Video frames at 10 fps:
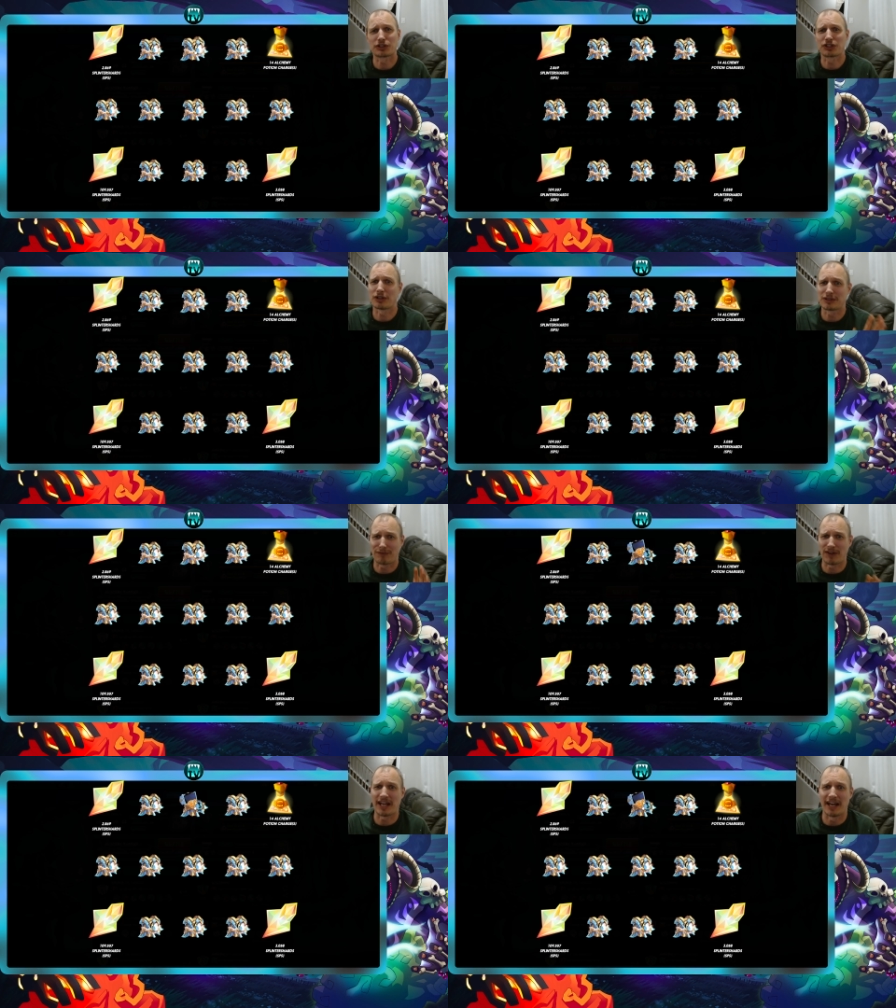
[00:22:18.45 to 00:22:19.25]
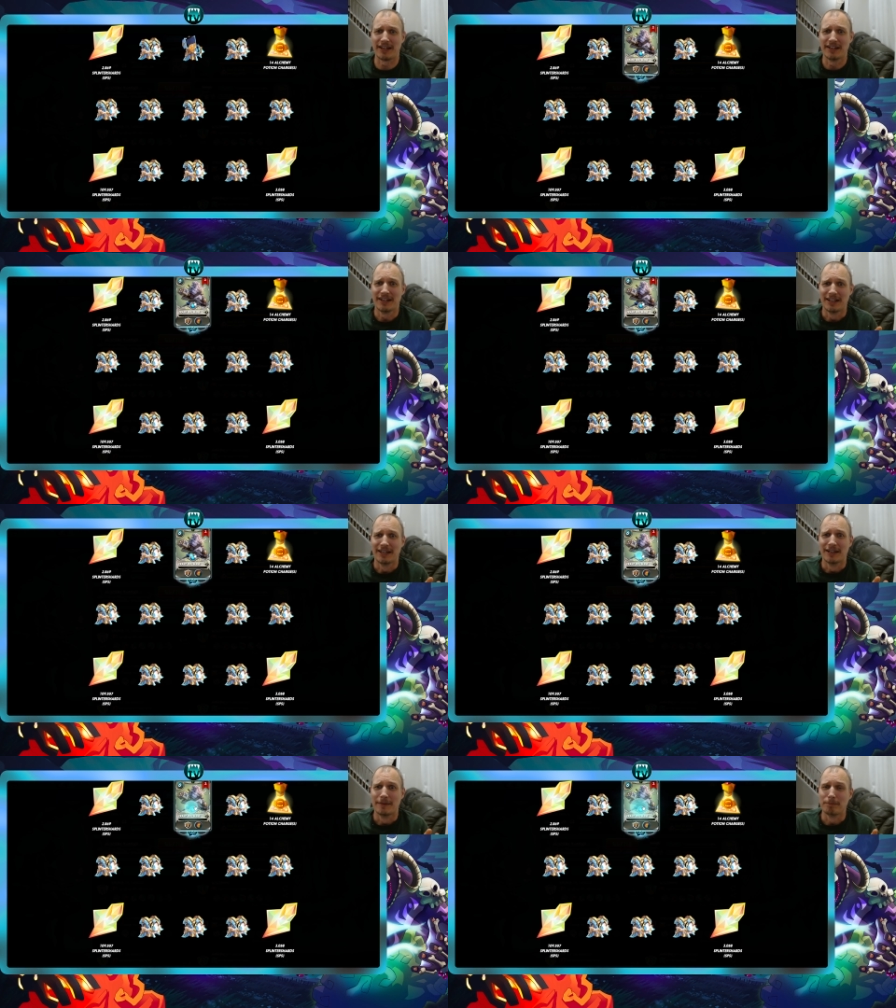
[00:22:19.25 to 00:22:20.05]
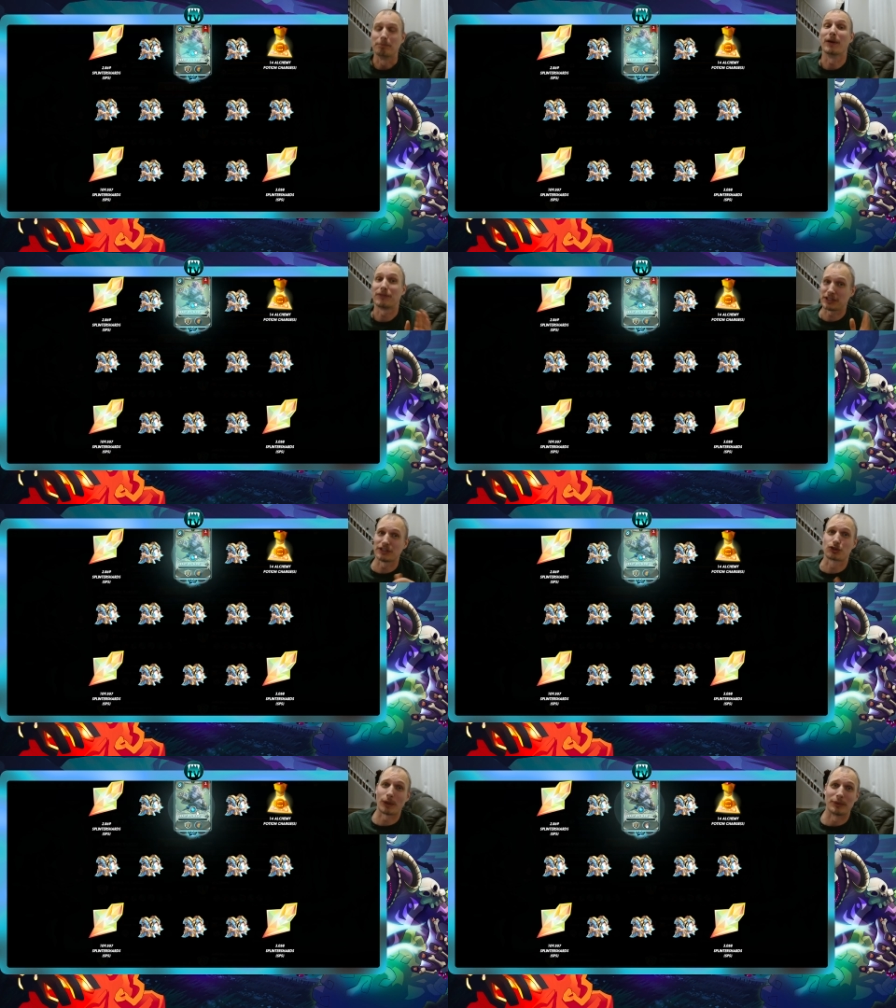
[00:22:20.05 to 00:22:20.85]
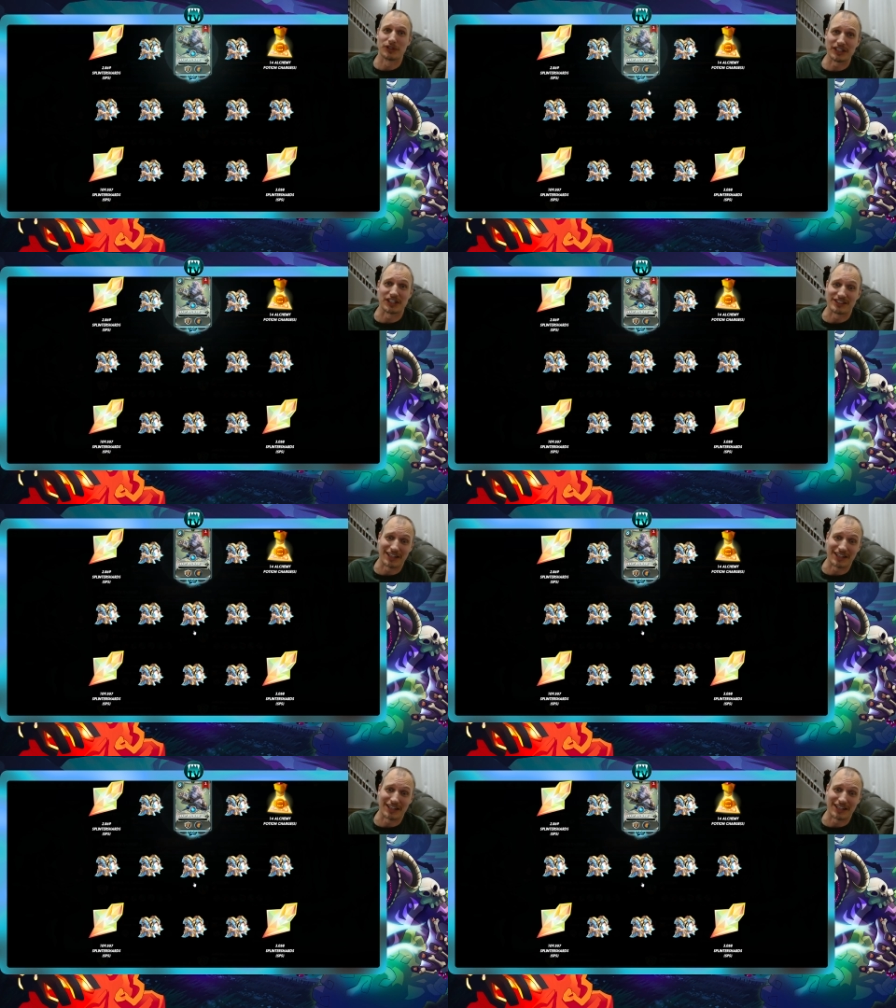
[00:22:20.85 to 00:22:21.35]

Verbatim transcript: Shards fan, but it's in the triple digits.